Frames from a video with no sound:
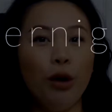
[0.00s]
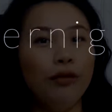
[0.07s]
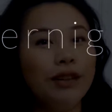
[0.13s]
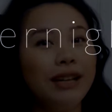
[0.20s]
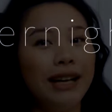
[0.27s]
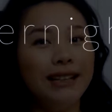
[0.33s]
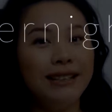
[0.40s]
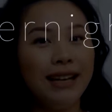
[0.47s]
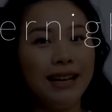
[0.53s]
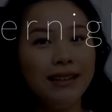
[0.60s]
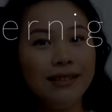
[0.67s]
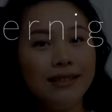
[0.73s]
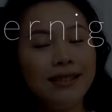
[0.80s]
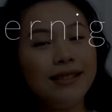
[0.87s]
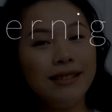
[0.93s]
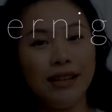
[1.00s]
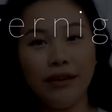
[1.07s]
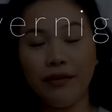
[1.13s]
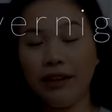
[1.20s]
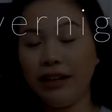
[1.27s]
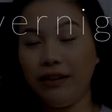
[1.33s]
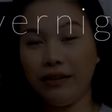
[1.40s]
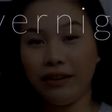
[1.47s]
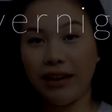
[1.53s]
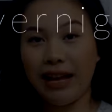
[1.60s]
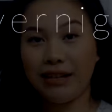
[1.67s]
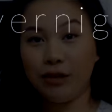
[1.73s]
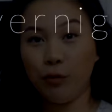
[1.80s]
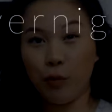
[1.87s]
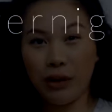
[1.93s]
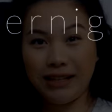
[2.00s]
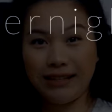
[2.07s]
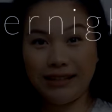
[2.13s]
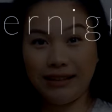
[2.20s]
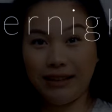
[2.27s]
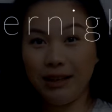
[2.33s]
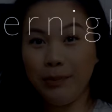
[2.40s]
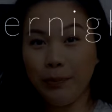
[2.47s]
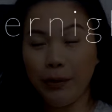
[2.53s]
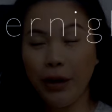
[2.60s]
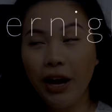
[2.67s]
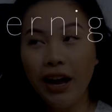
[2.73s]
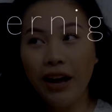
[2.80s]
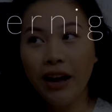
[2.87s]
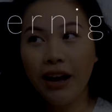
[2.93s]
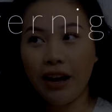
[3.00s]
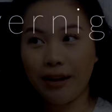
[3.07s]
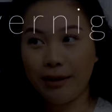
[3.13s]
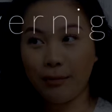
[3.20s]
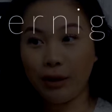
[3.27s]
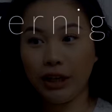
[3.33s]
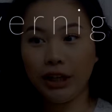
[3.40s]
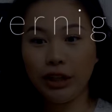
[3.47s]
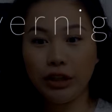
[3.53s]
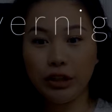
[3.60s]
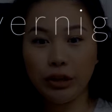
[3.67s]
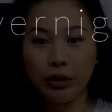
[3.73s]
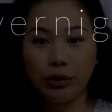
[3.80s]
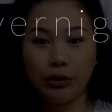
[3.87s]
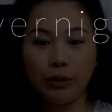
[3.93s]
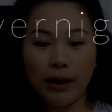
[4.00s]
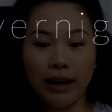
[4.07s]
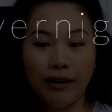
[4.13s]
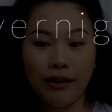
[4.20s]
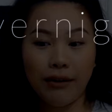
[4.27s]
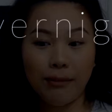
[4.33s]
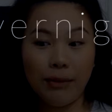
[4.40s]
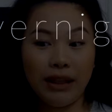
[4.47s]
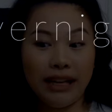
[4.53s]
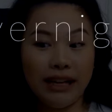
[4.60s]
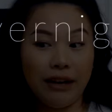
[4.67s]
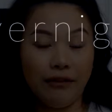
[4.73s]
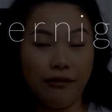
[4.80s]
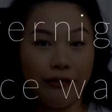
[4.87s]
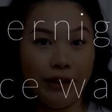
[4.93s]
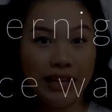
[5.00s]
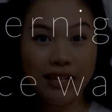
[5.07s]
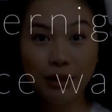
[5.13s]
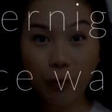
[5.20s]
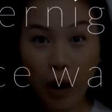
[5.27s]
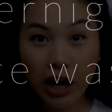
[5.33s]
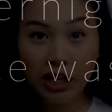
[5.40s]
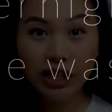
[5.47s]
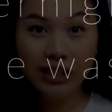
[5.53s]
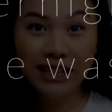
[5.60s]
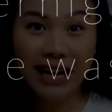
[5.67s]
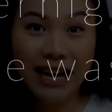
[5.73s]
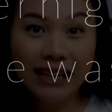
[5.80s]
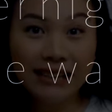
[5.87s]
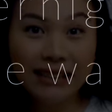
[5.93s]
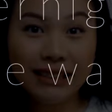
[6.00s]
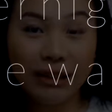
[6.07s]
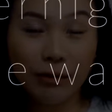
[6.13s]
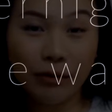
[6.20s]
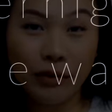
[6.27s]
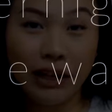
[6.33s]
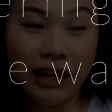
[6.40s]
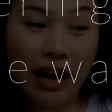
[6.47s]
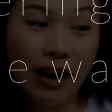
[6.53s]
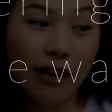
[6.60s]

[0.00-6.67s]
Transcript: overnight test to see if it even lasts one sleep. We're going to do like a face wash test. I'm going to